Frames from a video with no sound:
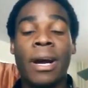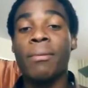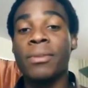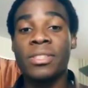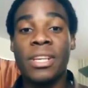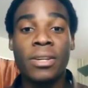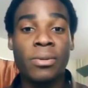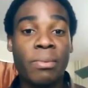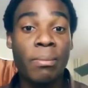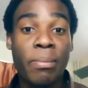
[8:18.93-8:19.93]
I want to tell you,
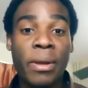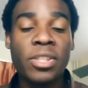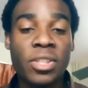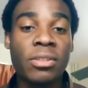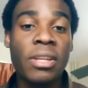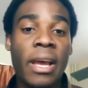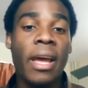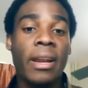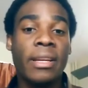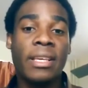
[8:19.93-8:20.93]
be patient
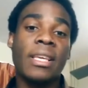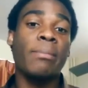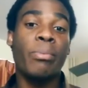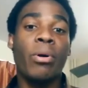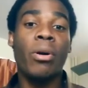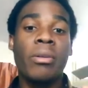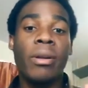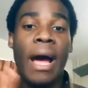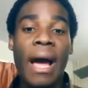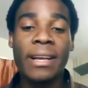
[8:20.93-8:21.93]
and keep on
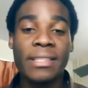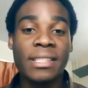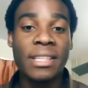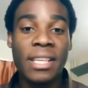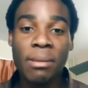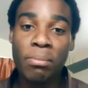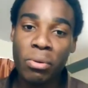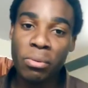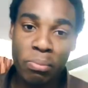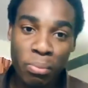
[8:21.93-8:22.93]
acting, keep
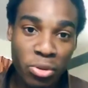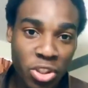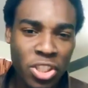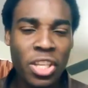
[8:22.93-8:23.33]
on pushing,